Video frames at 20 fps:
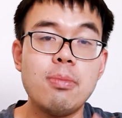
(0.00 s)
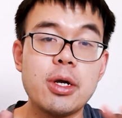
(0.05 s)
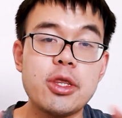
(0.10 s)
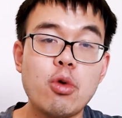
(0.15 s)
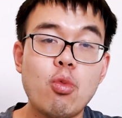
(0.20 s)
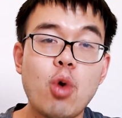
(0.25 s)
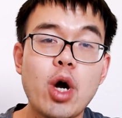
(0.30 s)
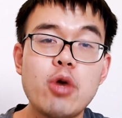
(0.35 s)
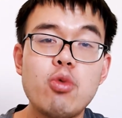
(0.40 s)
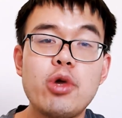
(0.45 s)
But the
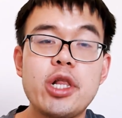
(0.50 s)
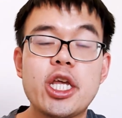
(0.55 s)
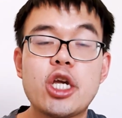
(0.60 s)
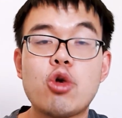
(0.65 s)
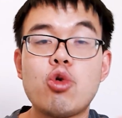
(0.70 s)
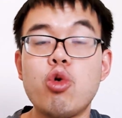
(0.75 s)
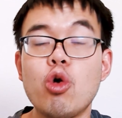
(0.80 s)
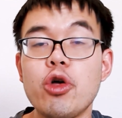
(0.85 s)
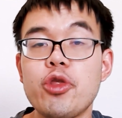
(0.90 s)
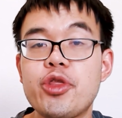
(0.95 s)
one really
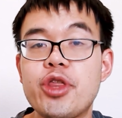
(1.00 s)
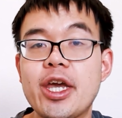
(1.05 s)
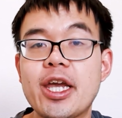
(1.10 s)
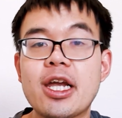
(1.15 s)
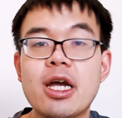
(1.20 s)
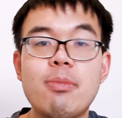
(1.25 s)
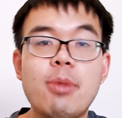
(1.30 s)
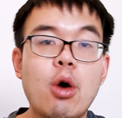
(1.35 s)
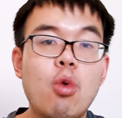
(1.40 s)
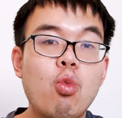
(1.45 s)
cool
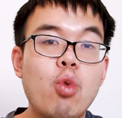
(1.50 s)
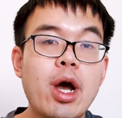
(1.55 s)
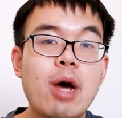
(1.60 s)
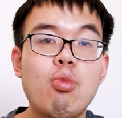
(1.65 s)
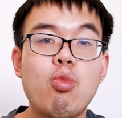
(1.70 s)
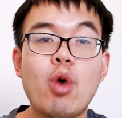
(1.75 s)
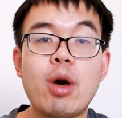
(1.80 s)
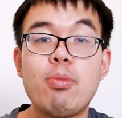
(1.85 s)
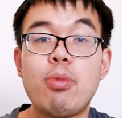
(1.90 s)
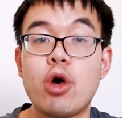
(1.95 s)
thing about Web
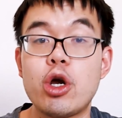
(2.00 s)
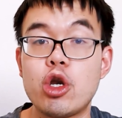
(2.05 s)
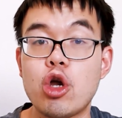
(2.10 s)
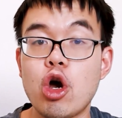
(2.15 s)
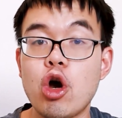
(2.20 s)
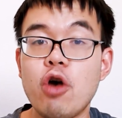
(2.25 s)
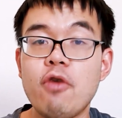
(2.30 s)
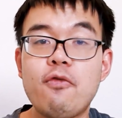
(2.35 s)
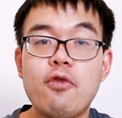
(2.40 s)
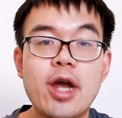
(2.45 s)

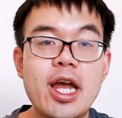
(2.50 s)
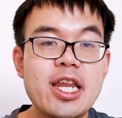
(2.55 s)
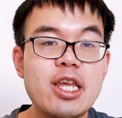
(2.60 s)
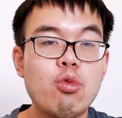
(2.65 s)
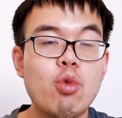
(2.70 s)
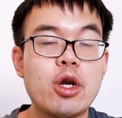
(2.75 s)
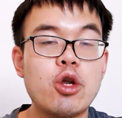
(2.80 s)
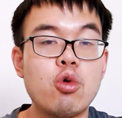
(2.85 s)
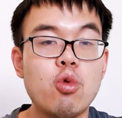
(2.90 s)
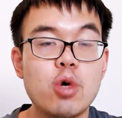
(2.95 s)
1.0 for
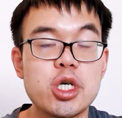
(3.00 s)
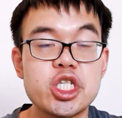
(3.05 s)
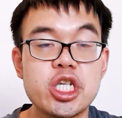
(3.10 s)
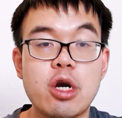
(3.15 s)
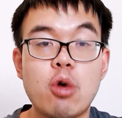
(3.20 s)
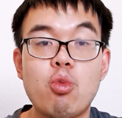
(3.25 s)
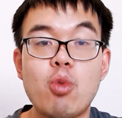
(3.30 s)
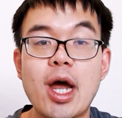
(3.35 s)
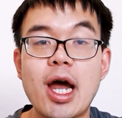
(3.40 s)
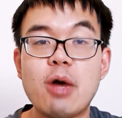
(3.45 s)
anyone who wasn't
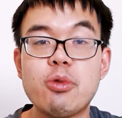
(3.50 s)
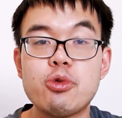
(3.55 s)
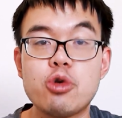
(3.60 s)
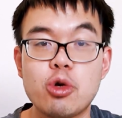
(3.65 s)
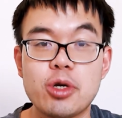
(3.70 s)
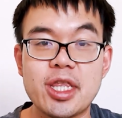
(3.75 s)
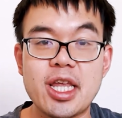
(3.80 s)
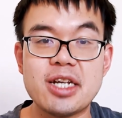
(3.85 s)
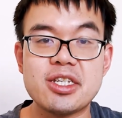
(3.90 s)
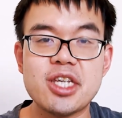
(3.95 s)
around
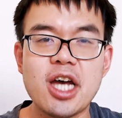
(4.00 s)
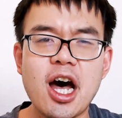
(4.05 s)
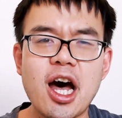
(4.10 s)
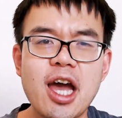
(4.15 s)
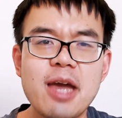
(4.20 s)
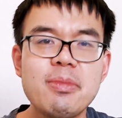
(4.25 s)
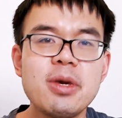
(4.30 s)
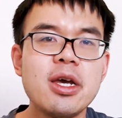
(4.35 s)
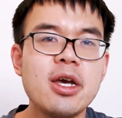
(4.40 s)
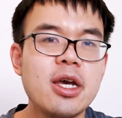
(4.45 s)
during that
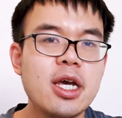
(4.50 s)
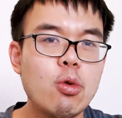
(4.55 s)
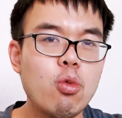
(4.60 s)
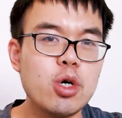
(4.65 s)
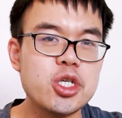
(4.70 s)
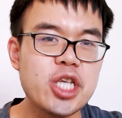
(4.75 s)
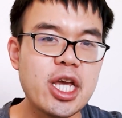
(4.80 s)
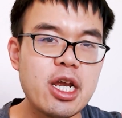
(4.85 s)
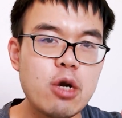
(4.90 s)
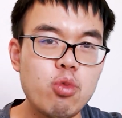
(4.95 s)
time
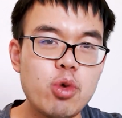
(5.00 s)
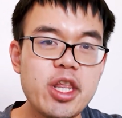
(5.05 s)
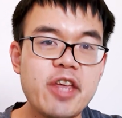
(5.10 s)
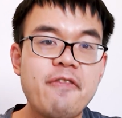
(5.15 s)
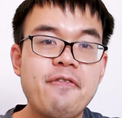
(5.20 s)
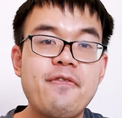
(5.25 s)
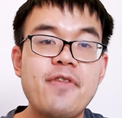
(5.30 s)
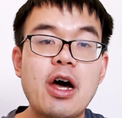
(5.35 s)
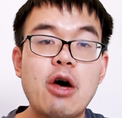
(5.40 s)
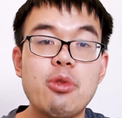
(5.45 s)
was that it really
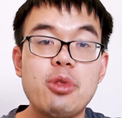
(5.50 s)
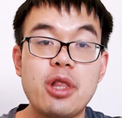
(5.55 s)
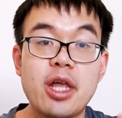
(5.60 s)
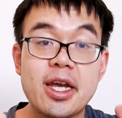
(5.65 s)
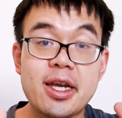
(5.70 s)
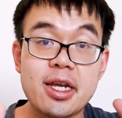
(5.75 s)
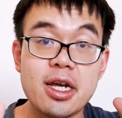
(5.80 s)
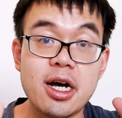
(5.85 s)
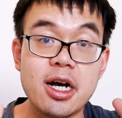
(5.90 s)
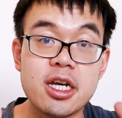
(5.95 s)
felt
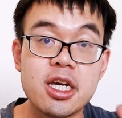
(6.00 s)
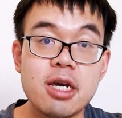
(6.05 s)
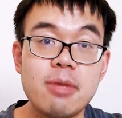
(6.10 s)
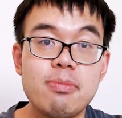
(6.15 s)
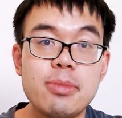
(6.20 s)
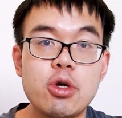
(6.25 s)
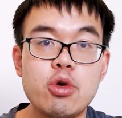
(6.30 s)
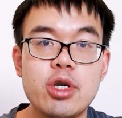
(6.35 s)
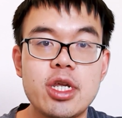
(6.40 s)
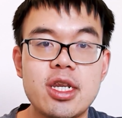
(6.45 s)
like a
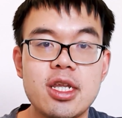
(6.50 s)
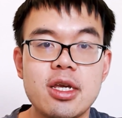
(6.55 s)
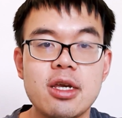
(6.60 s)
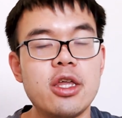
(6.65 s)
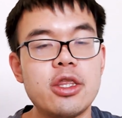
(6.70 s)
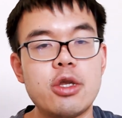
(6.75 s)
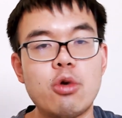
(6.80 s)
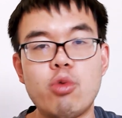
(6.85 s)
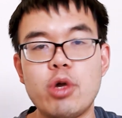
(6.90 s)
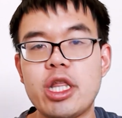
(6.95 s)
community.
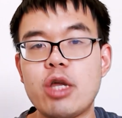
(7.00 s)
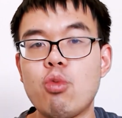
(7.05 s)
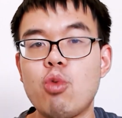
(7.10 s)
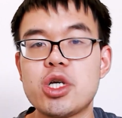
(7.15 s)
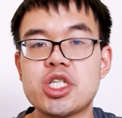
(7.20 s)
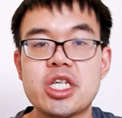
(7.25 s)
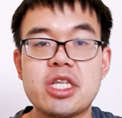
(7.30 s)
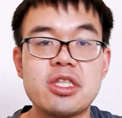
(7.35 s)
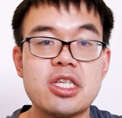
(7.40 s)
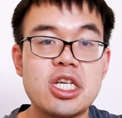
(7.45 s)
There really
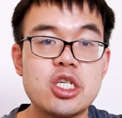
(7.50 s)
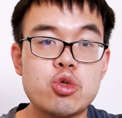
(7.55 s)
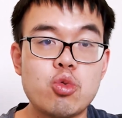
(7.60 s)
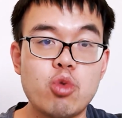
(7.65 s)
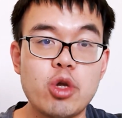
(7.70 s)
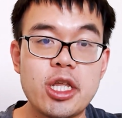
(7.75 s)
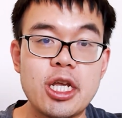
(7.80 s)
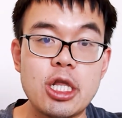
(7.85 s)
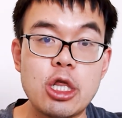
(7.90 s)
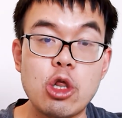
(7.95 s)
wasn't these
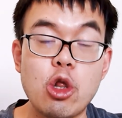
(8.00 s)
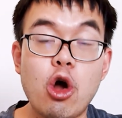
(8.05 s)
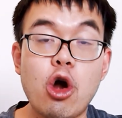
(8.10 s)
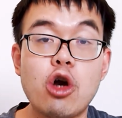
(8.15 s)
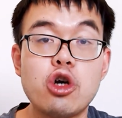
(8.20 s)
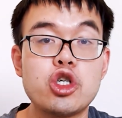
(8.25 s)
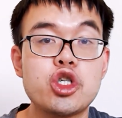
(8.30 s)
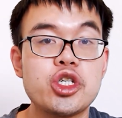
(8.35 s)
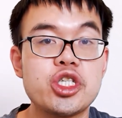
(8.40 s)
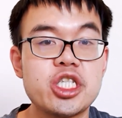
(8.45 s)
really
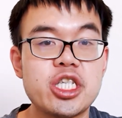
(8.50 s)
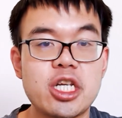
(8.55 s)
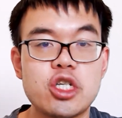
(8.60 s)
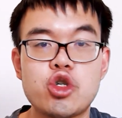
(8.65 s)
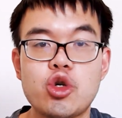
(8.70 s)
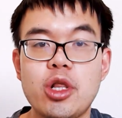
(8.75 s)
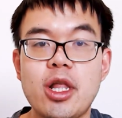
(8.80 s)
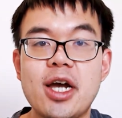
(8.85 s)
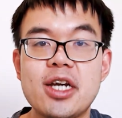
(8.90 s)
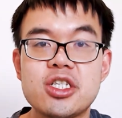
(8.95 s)
large
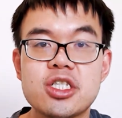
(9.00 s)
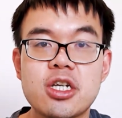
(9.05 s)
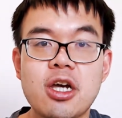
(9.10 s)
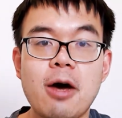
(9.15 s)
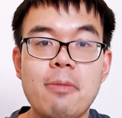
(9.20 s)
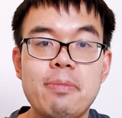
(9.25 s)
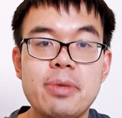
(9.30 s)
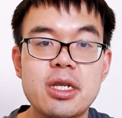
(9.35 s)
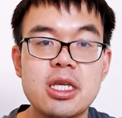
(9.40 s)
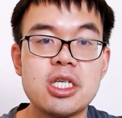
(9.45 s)
centralized
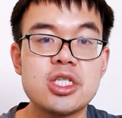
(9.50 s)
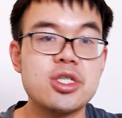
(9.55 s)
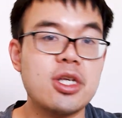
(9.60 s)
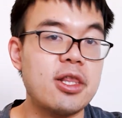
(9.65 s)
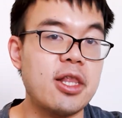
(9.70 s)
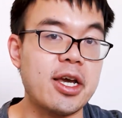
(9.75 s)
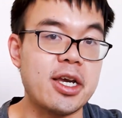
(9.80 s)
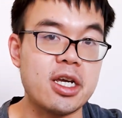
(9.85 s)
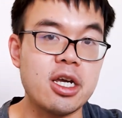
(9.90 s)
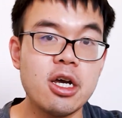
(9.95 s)
companies
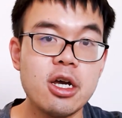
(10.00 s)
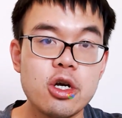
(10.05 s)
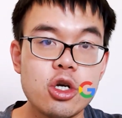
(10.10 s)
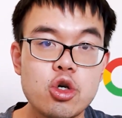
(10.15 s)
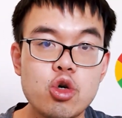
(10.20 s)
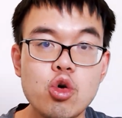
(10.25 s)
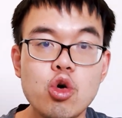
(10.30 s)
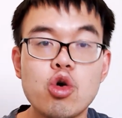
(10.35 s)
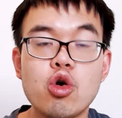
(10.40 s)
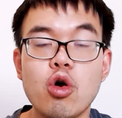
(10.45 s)
like
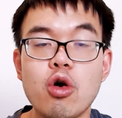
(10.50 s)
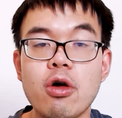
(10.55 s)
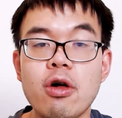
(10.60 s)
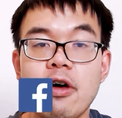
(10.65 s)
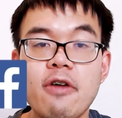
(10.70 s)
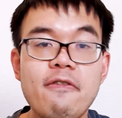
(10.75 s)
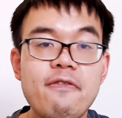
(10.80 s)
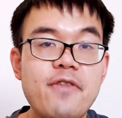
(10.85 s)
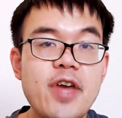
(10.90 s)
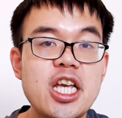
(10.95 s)
Google,
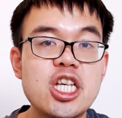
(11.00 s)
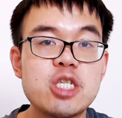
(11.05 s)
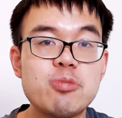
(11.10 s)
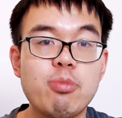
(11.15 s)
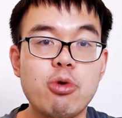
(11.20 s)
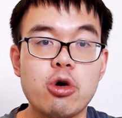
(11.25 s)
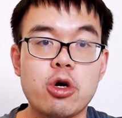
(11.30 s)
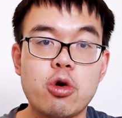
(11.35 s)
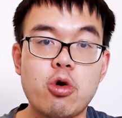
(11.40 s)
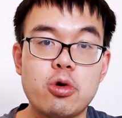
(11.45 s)

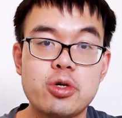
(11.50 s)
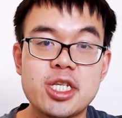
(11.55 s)
Facebook, or